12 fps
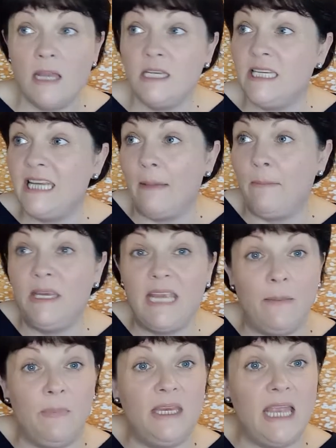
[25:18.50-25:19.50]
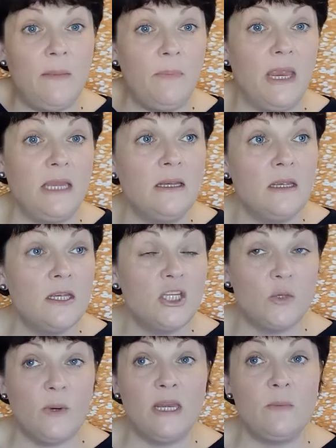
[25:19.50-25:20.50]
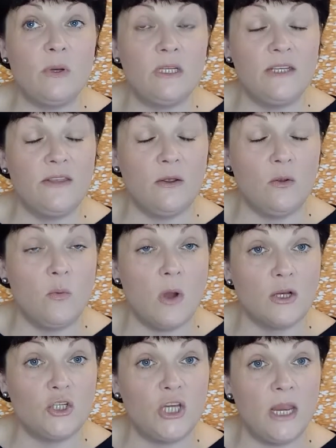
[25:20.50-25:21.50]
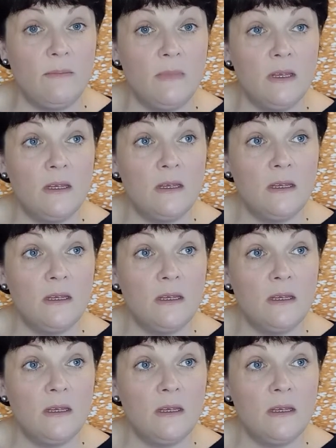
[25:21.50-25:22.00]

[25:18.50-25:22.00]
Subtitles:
and yapping to anybody that will watch him.